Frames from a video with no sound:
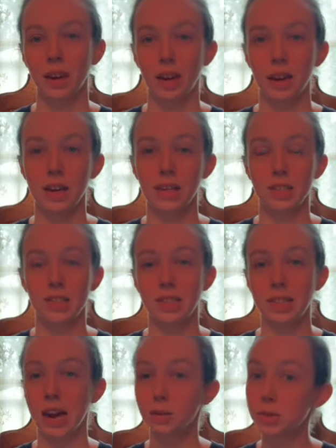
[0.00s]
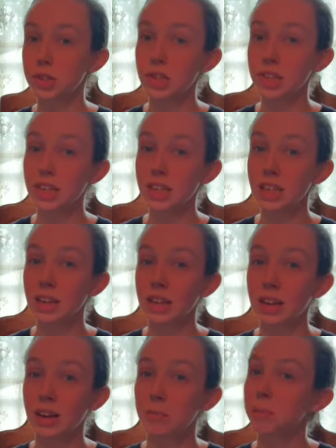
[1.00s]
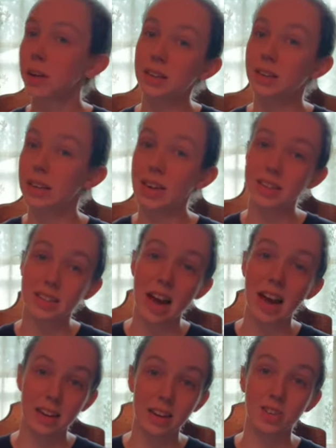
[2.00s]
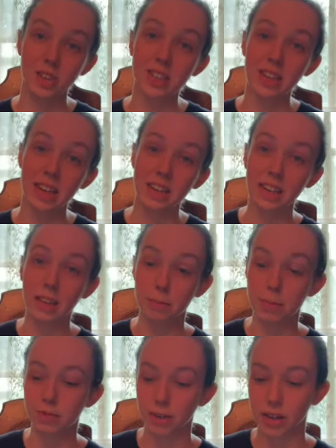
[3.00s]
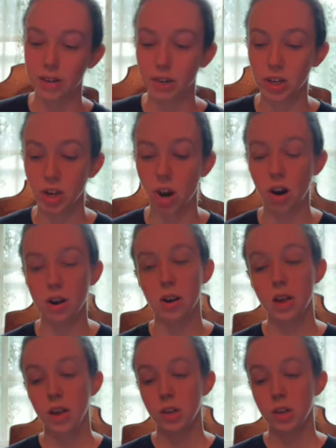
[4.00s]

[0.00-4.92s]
It sounds easy, but it, I understand it can be very, very hard.